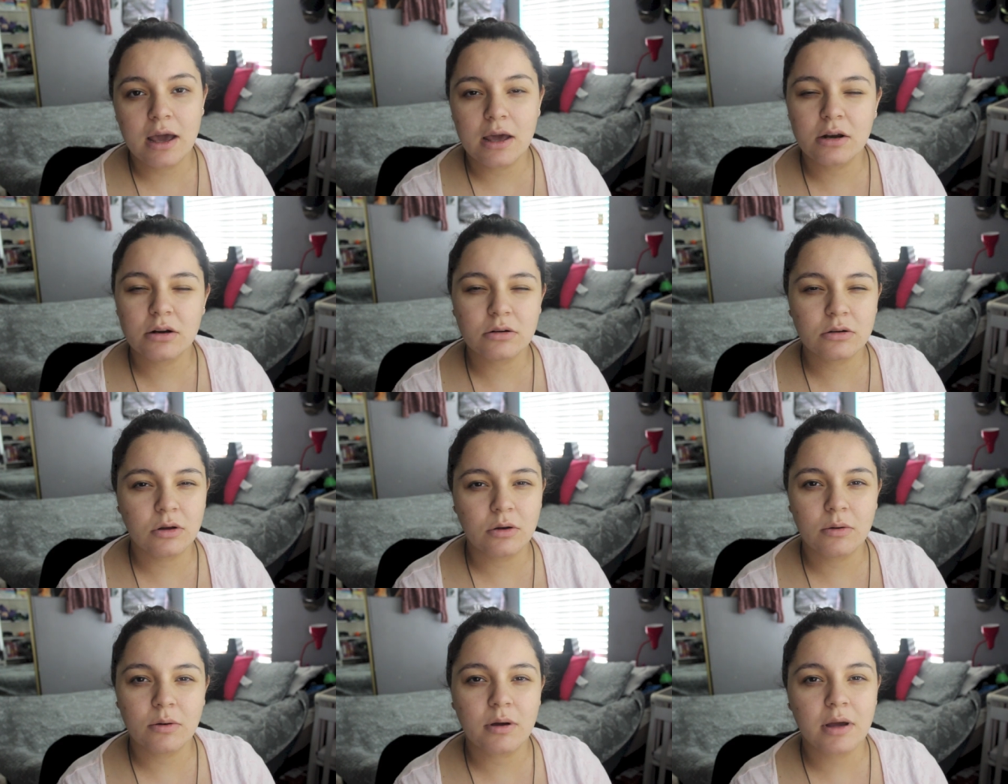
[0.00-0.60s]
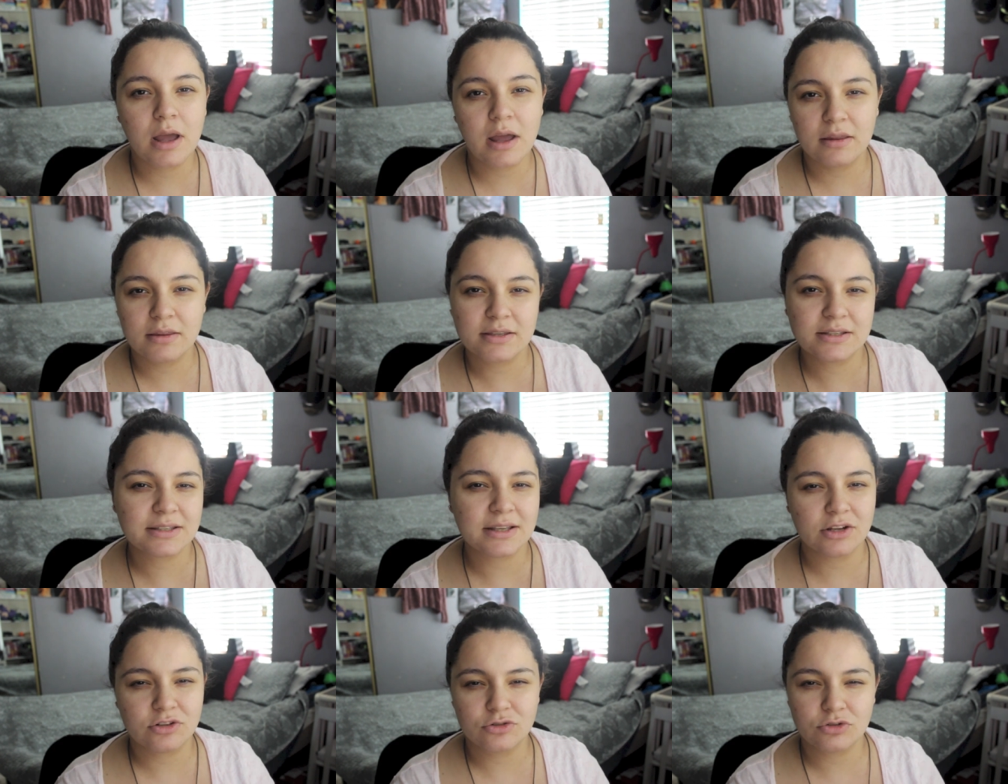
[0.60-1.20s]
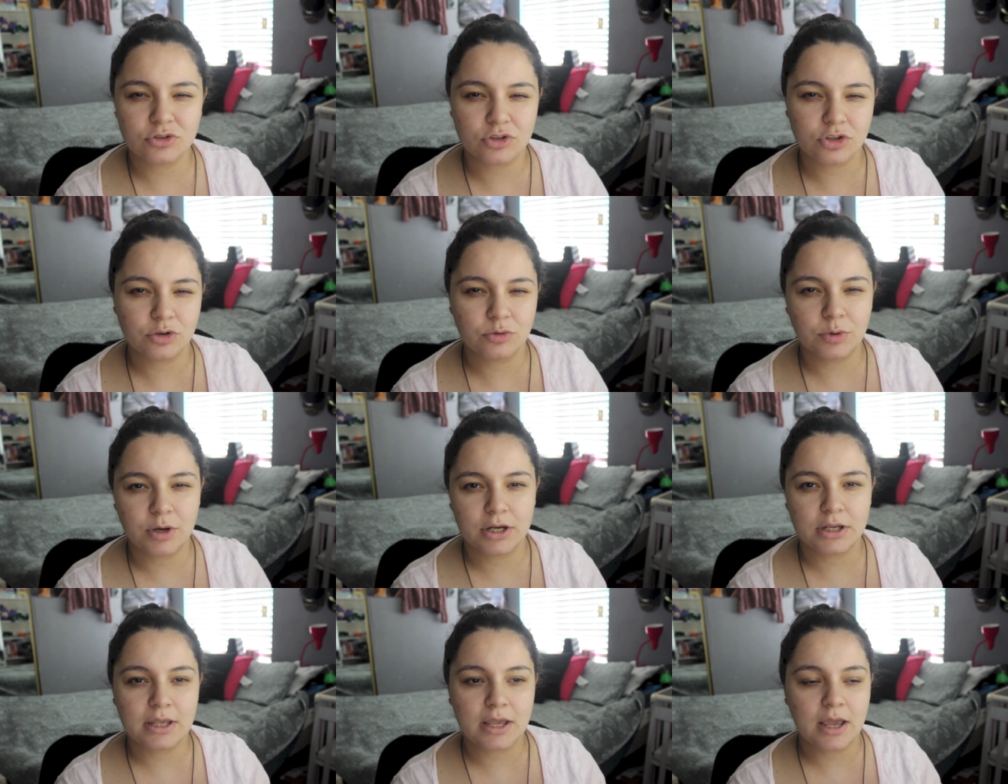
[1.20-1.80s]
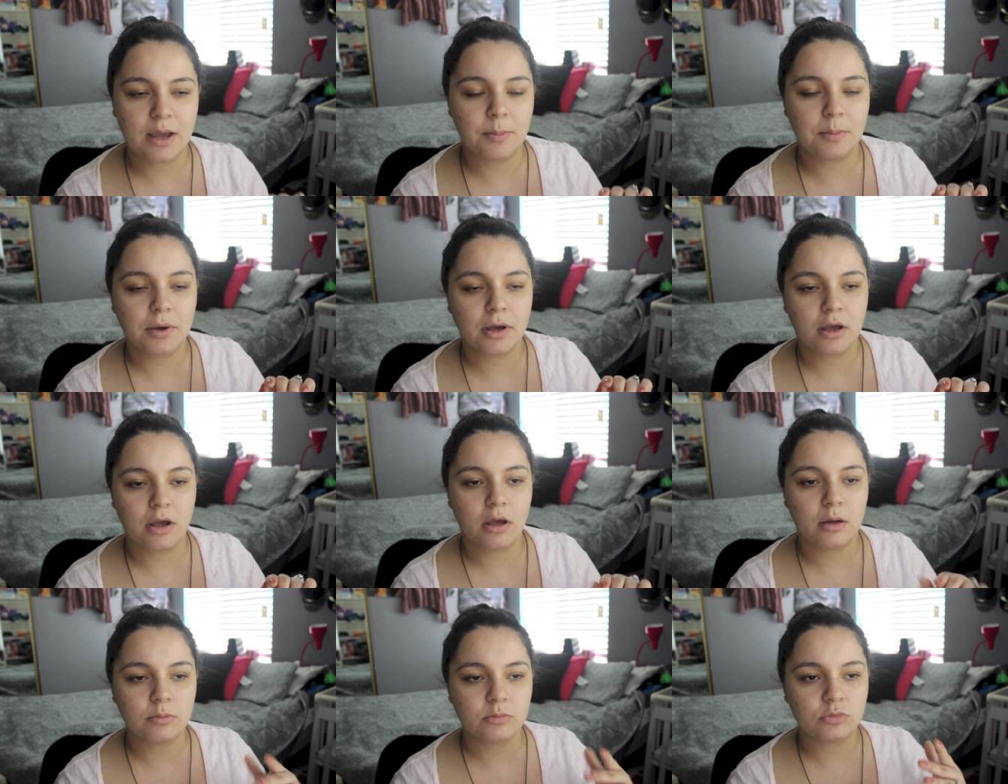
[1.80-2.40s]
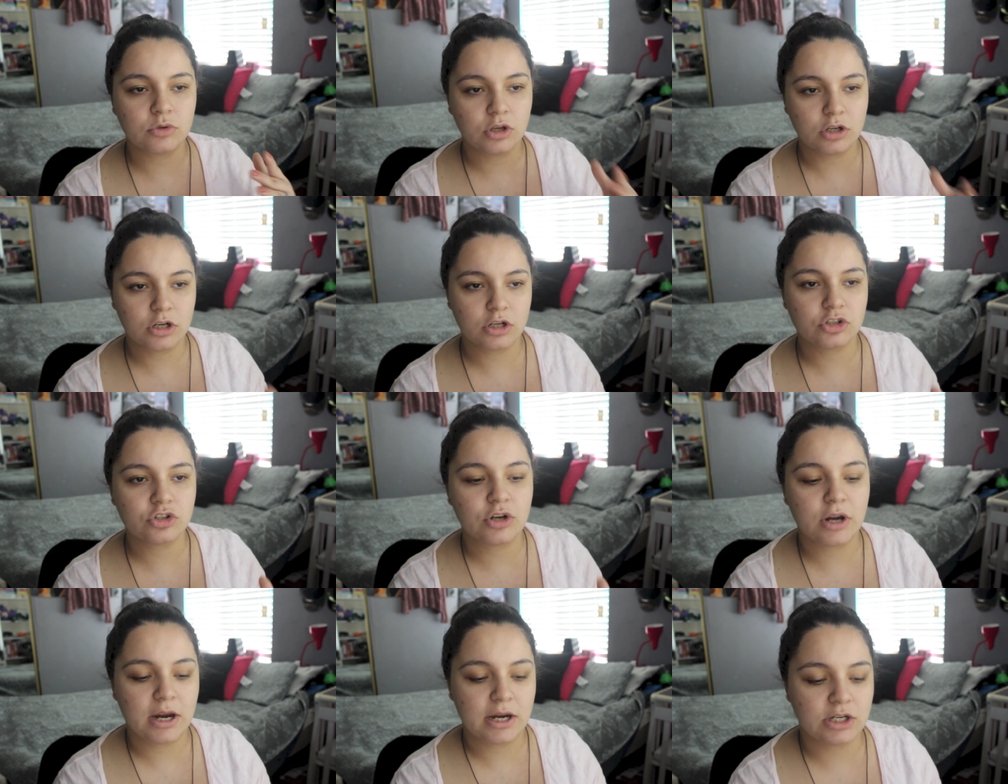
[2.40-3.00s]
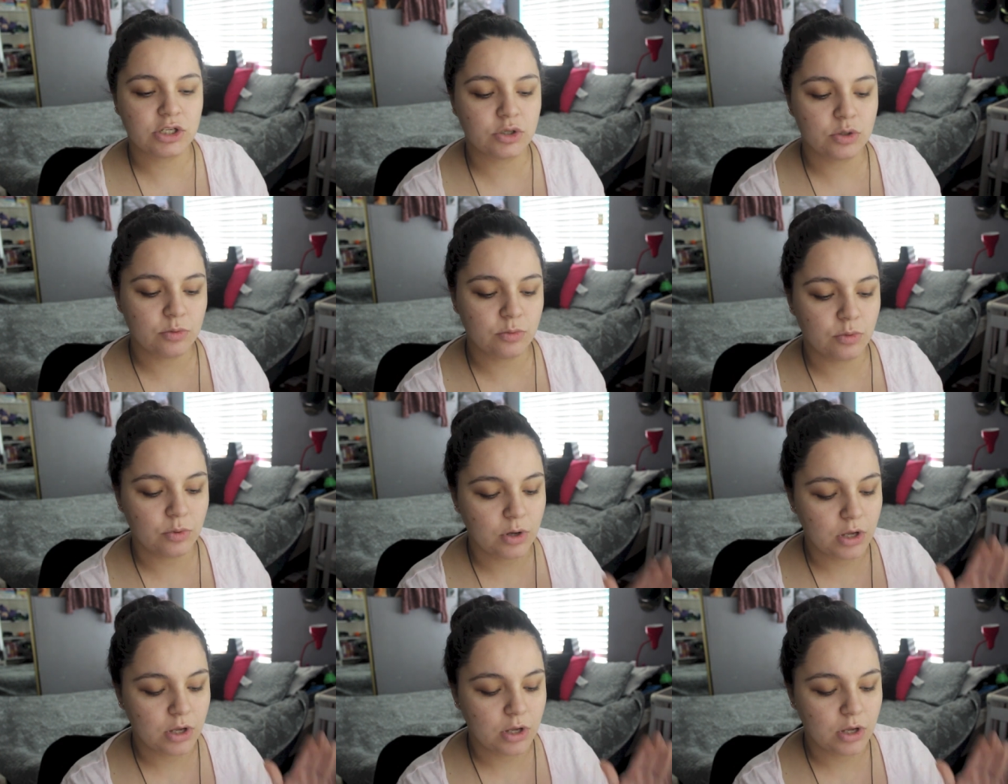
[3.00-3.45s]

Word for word: I don't know how the schedule is going to work yet, but I'm going to try to